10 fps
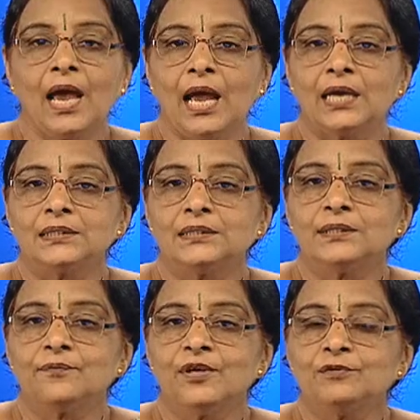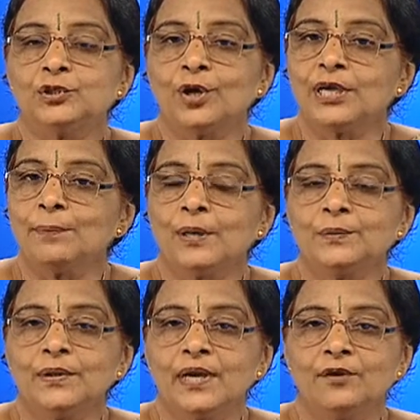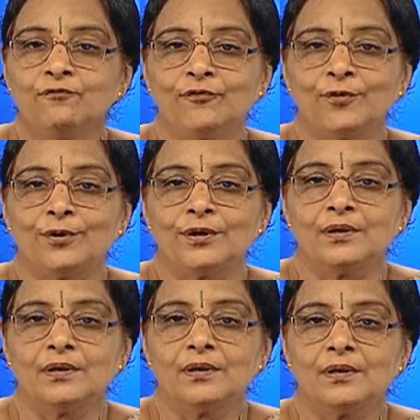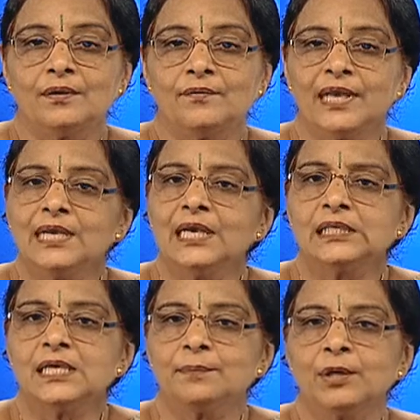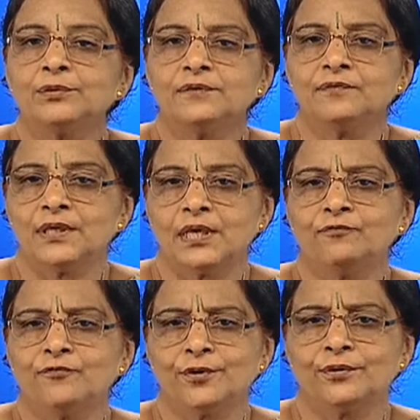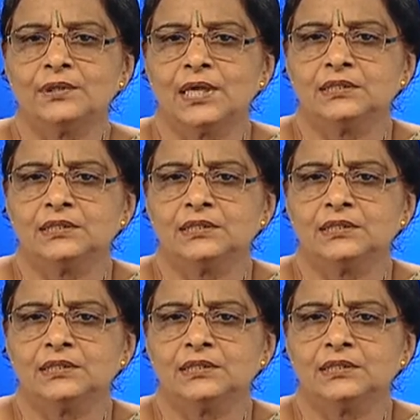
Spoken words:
And when we talk about the rainfall, very less amount of the rainfall, that